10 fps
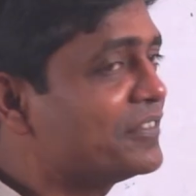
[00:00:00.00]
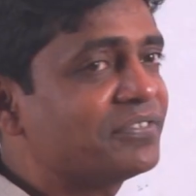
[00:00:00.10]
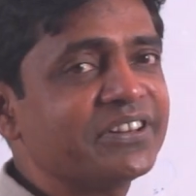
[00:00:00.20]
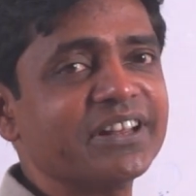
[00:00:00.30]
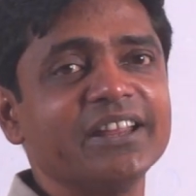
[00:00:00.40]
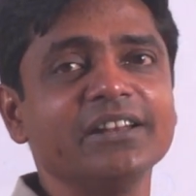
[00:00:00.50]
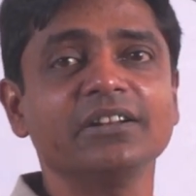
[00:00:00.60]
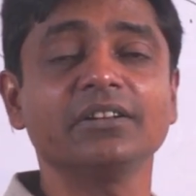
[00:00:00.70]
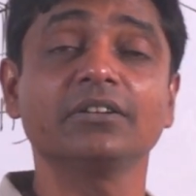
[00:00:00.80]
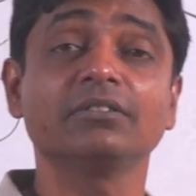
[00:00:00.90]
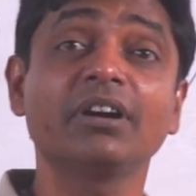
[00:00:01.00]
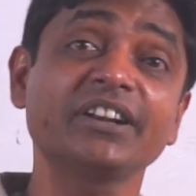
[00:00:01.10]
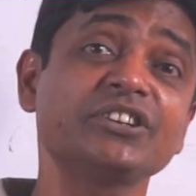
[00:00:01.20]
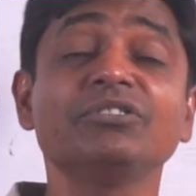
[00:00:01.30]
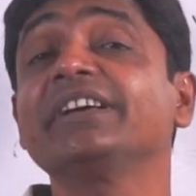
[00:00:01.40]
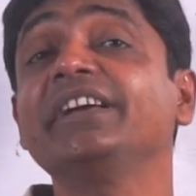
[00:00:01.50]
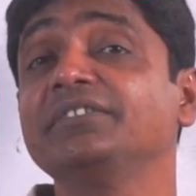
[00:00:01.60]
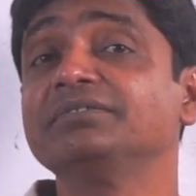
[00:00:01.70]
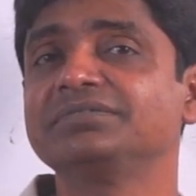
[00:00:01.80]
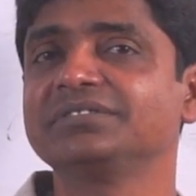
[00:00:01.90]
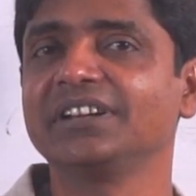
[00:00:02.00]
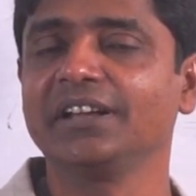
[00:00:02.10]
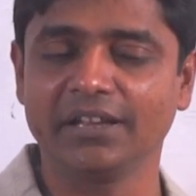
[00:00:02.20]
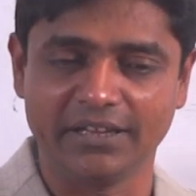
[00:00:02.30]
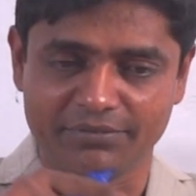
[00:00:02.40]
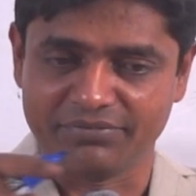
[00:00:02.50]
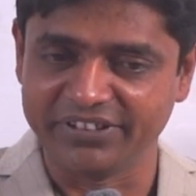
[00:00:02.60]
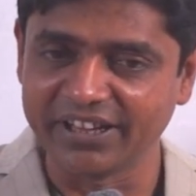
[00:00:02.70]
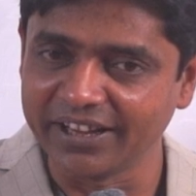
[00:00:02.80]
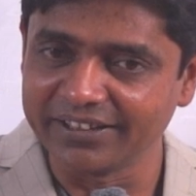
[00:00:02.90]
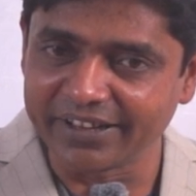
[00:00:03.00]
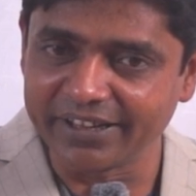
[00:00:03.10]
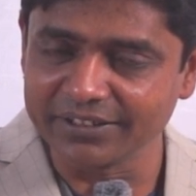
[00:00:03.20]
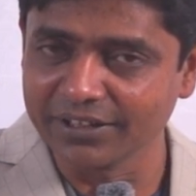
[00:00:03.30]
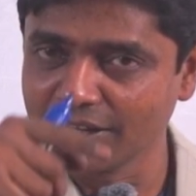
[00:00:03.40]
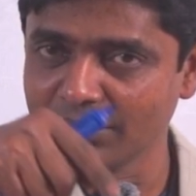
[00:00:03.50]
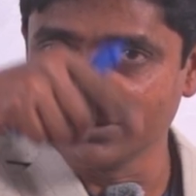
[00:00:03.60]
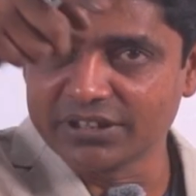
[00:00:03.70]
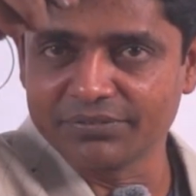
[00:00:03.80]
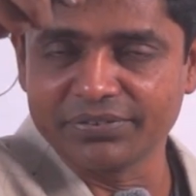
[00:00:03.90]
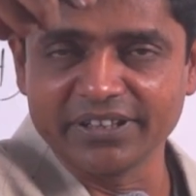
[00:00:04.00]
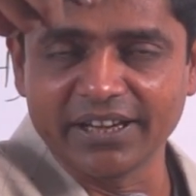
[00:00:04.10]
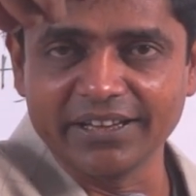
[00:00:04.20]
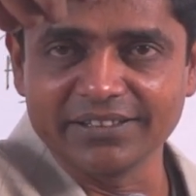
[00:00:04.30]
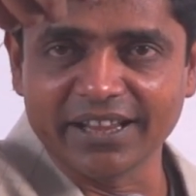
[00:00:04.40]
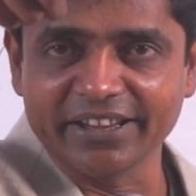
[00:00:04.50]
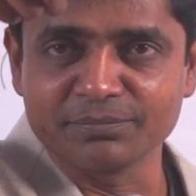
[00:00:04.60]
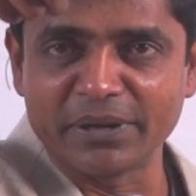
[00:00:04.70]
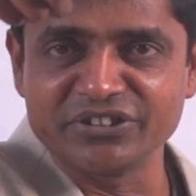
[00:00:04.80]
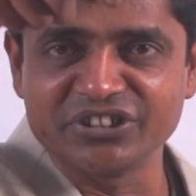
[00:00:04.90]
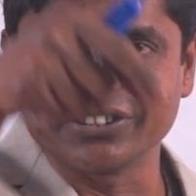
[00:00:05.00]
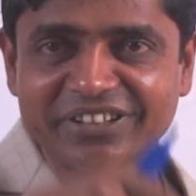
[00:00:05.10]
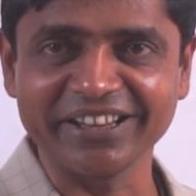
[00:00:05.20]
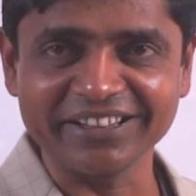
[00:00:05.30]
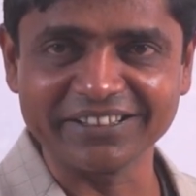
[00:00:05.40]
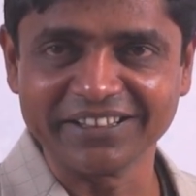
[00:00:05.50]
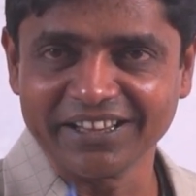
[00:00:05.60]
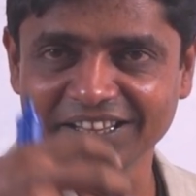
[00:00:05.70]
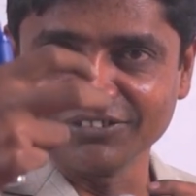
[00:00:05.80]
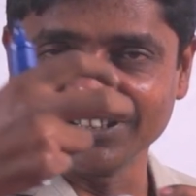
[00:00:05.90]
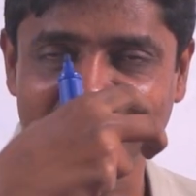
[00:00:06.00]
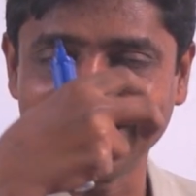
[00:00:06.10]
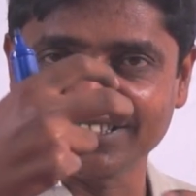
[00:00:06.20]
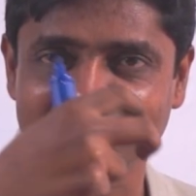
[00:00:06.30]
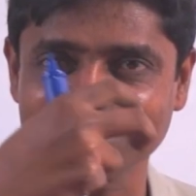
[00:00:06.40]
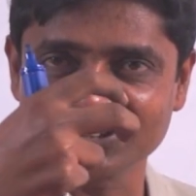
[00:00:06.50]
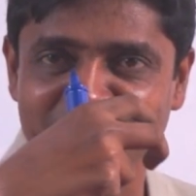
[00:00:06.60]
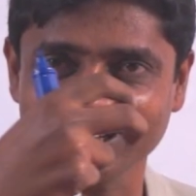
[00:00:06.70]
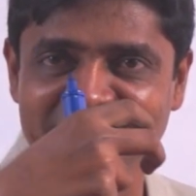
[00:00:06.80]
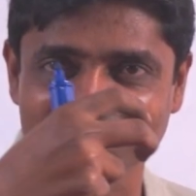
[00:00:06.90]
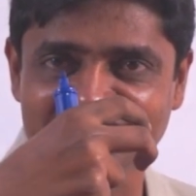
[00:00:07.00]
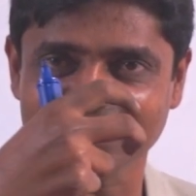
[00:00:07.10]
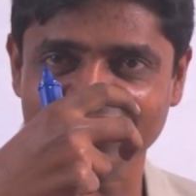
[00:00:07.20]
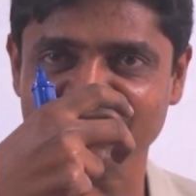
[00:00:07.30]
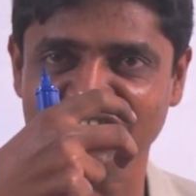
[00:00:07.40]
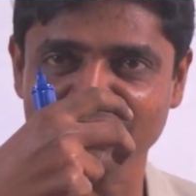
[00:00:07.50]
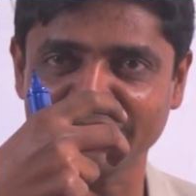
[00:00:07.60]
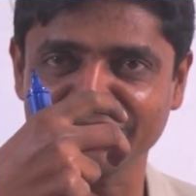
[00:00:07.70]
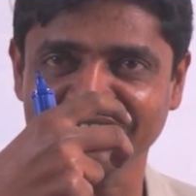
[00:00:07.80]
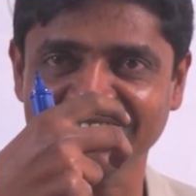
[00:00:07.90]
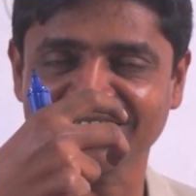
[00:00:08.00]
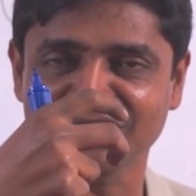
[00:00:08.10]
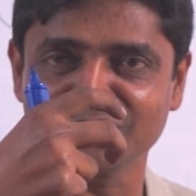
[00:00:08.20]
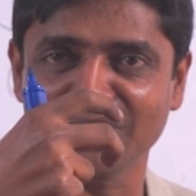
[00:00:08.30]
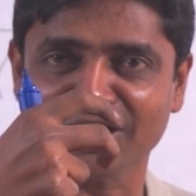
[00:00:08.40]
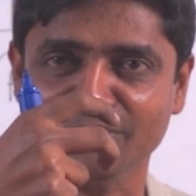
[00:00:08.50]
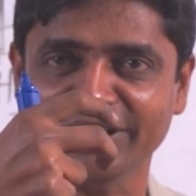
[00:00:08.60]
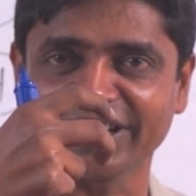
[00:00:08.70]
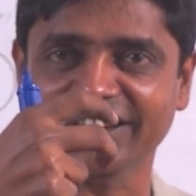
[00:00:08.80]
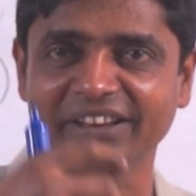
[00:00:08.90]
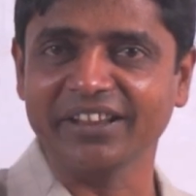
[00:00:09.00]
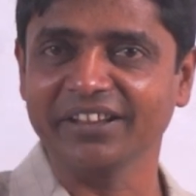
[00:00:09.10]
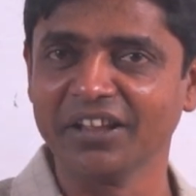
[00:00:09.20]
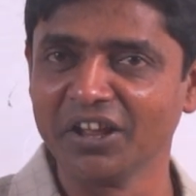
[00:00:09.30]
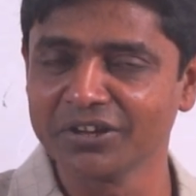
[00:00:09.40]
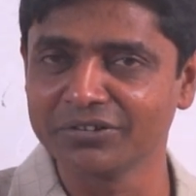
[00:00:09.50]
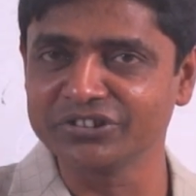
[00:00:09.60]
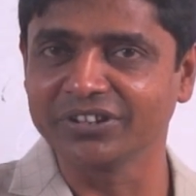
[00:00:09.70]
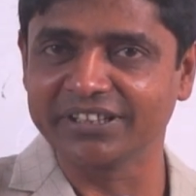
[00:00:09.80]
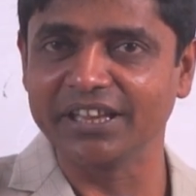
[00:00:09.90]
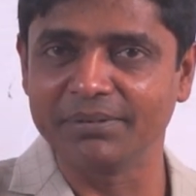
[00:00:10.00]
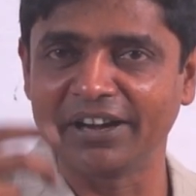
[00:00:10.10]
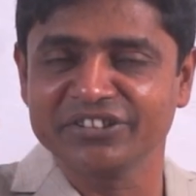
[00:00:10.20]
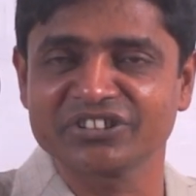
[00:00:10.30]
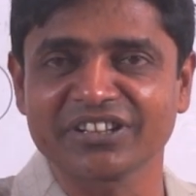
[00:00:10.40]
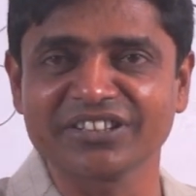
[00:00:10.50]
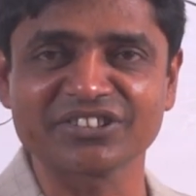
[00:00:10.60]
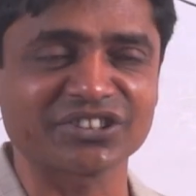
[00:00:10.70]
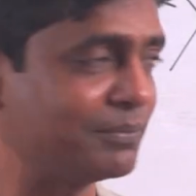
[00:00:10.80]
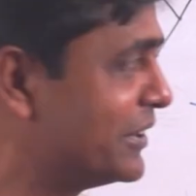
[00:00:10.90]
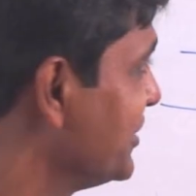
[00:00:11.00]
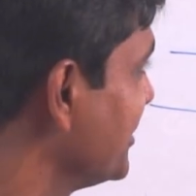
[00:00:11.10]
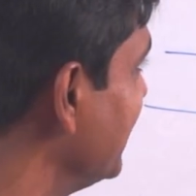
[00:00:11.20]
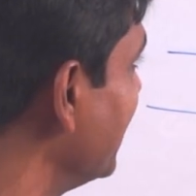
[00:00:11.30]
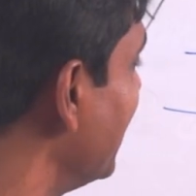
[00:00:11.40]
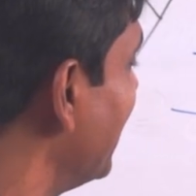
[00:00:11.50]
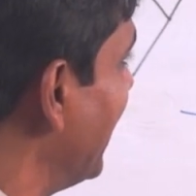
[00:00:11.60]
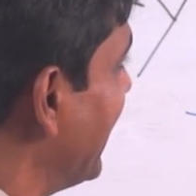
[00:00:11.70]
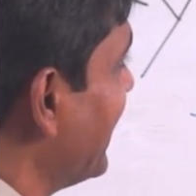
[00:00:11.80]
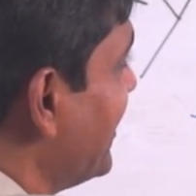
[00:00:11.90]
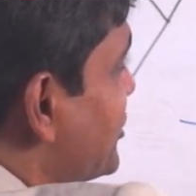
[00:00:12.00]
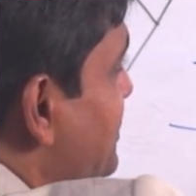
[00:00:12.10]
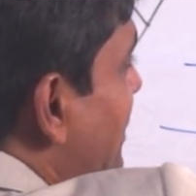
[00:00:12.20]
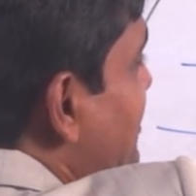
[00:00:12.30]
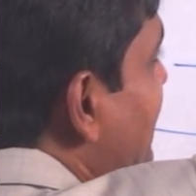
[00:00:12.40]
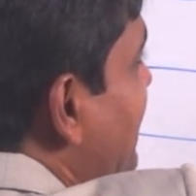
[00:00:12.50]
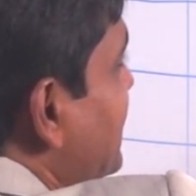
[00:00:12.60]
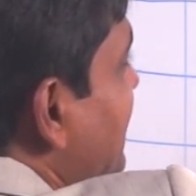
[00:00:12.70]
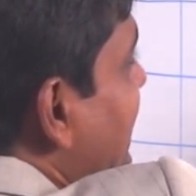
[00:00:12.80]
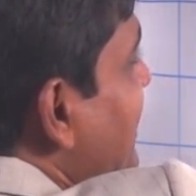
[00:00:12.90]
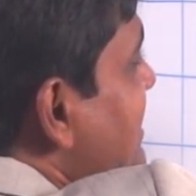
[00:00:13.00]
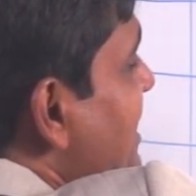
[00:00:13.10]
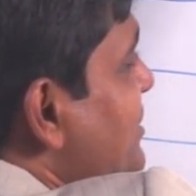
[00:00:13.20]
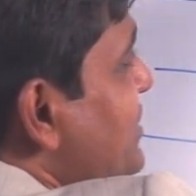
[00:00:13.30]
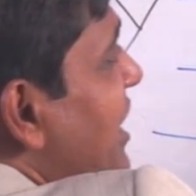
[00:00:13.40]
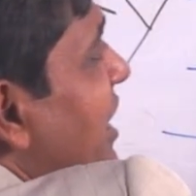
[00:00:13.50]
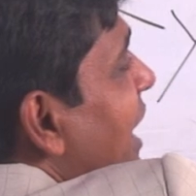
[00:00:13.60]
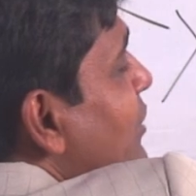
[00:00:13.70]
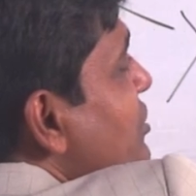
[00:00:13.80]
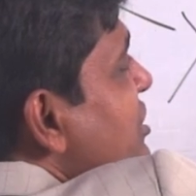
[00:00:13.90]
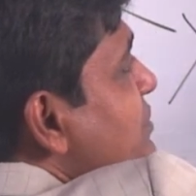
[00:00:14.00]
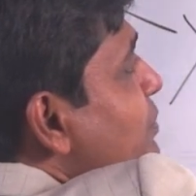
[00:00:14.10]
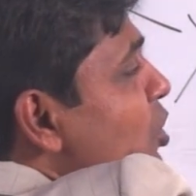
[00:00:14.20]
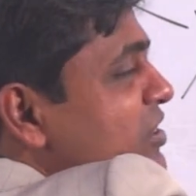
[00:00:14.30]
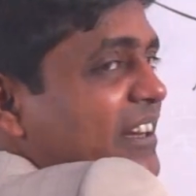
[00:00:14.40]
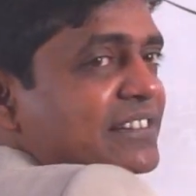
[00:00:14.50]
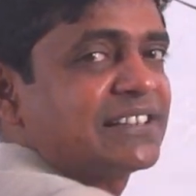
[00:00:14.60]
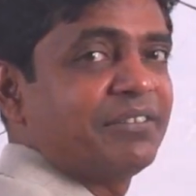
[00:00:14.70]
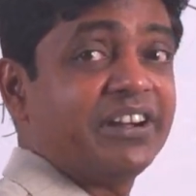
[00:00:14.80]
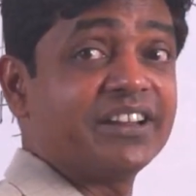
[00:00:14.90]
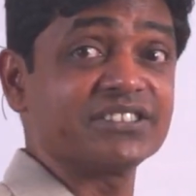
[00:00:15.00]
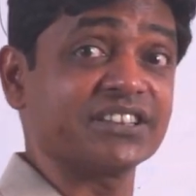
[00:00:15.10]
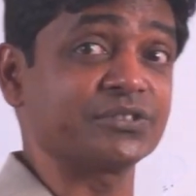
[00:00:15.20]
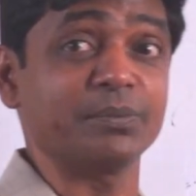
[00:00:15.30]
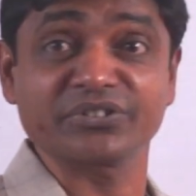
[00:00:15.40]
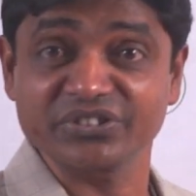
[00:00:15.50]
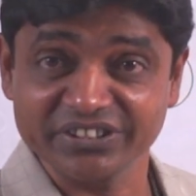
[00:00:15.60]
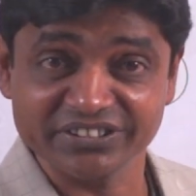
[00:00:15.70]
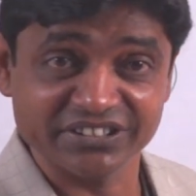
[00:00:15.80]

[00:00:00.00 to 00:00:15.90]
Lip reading: phenyl. What it will give? A phenyl ring with a phenyl like benzene ring, you will get resonance interaction between the two aromatic rings, which will give additional stability. Again its percentage increases, and which is more than 76%.